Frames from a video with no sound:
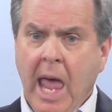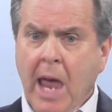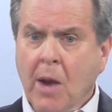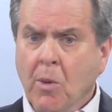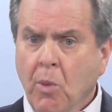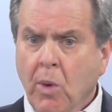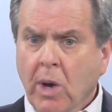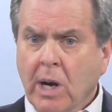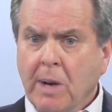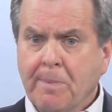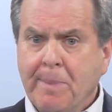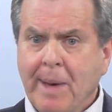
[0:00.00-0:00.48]

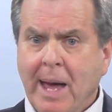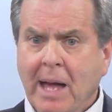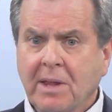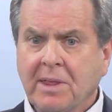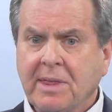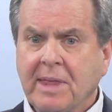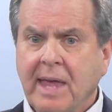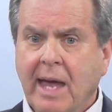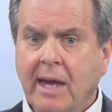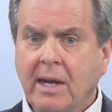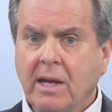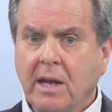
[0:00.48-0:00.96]
And what
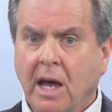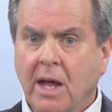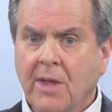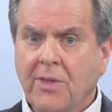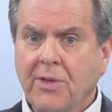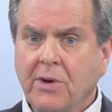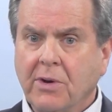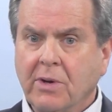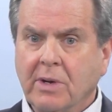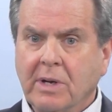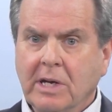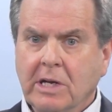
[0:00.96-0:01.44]
about that
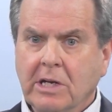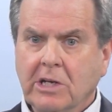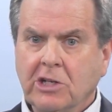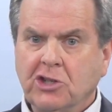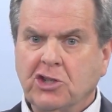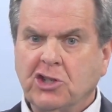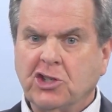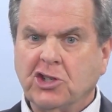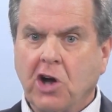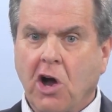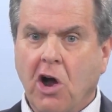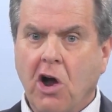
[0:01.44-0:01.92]
other
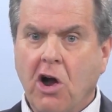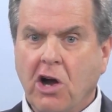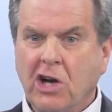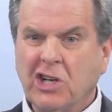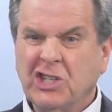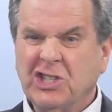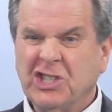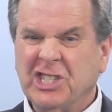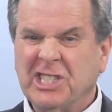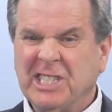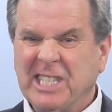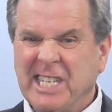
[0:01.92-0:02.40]

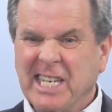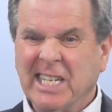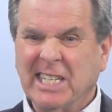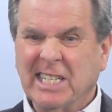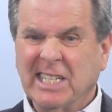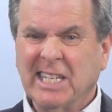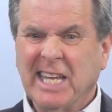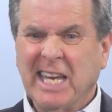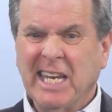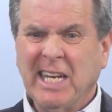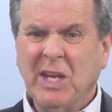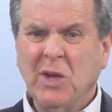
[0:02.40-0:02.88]
charged,
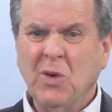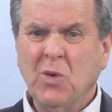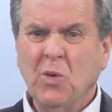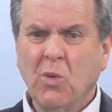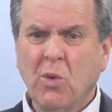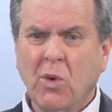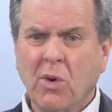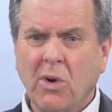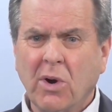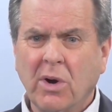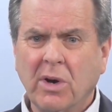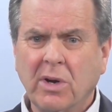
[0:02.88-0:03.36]

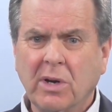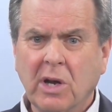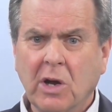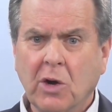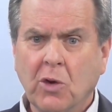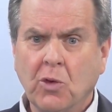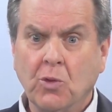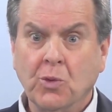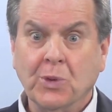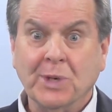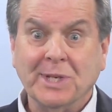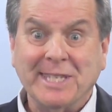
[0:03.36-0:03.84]
titillating
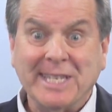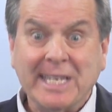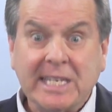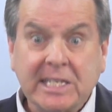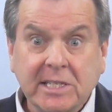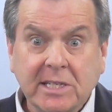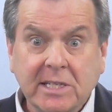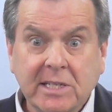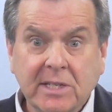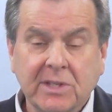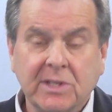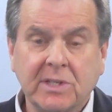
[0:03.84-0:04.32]
word,
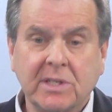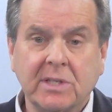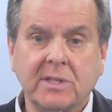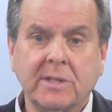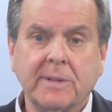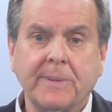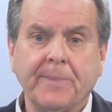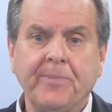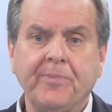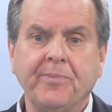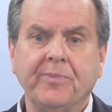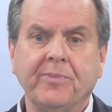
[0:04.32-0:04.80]

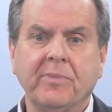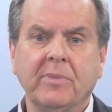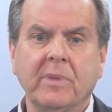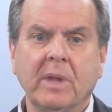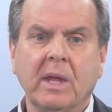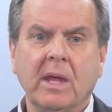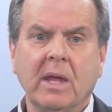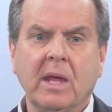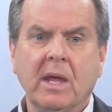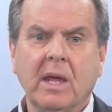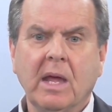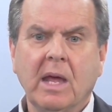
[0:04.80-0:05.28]
resistance?
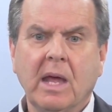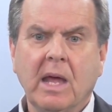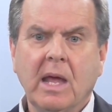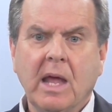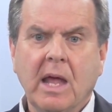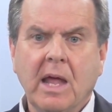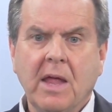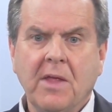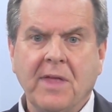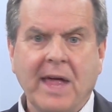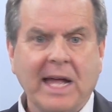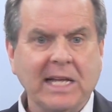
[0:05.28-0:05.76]

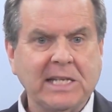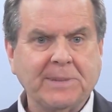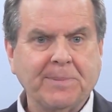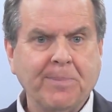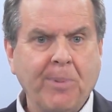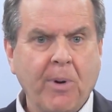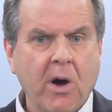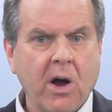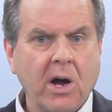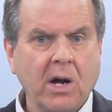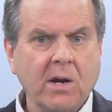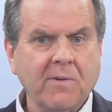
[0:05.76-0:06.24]
That's
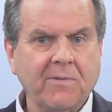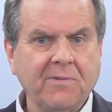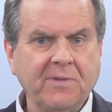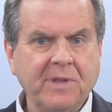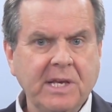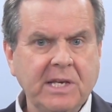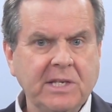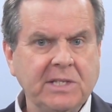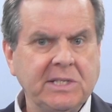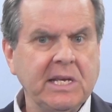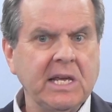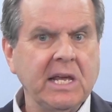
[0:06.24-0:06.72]
part of
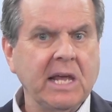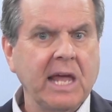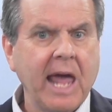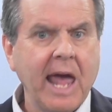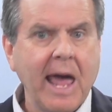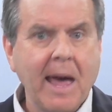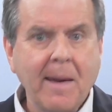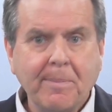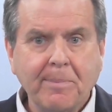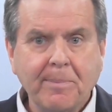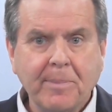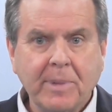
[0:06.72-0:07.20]
these
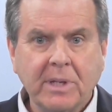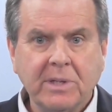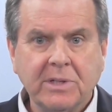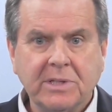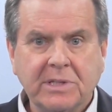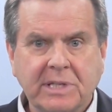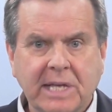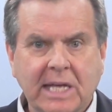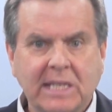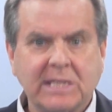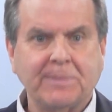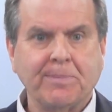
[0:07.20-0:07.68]

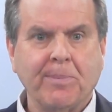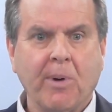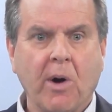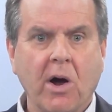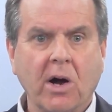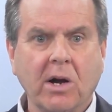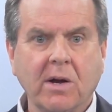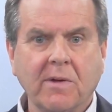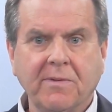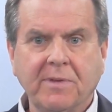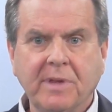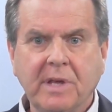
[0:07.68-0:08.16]
encampments. That's
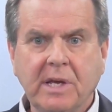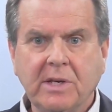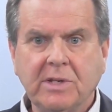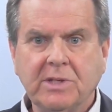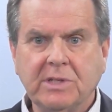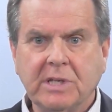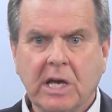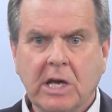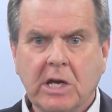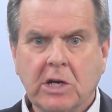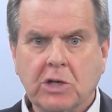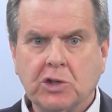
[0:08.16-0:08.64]
part of
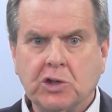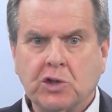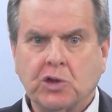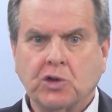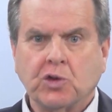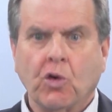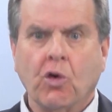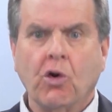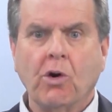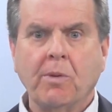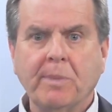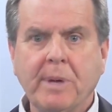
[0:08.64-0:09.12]
these
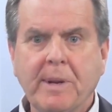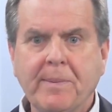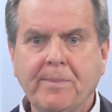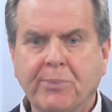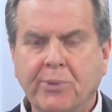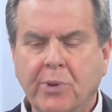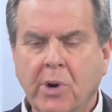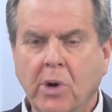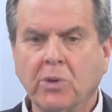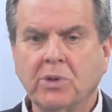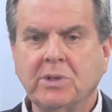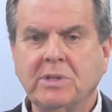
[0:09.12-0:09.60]
stormy
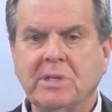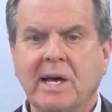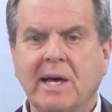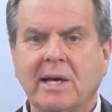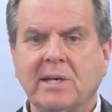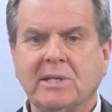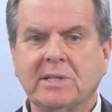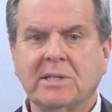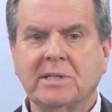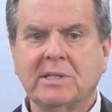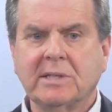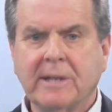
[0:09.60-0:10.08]

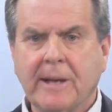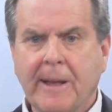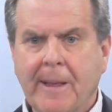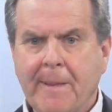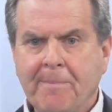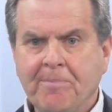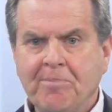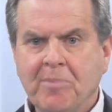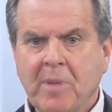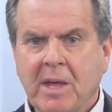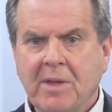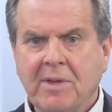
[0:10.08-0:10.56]
protests
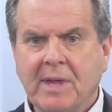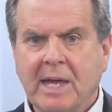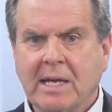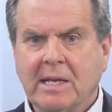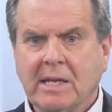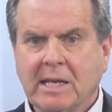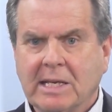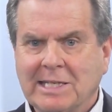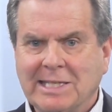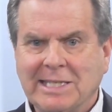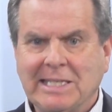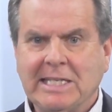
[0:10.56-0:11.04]

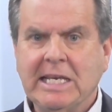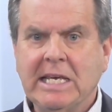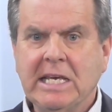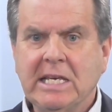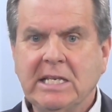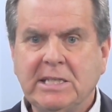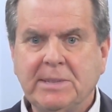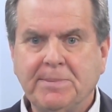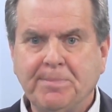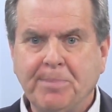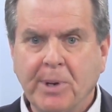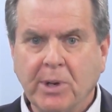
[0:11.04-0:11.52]
that
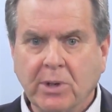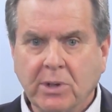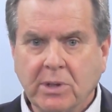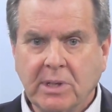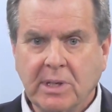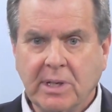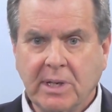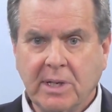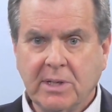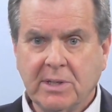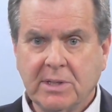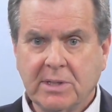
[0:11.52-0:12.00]
seize
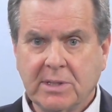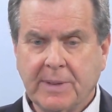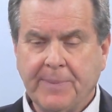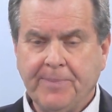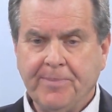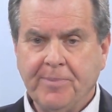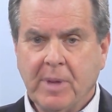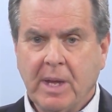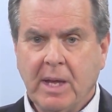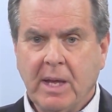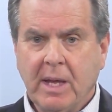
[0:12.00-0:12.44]
buildings